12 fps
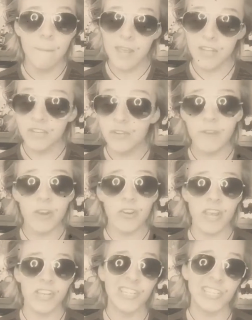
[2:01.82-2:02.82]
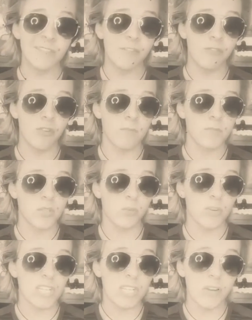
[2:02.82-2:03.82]
Major variations in forms
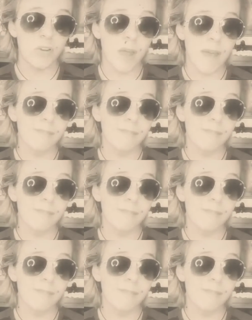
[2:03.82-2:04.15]
which later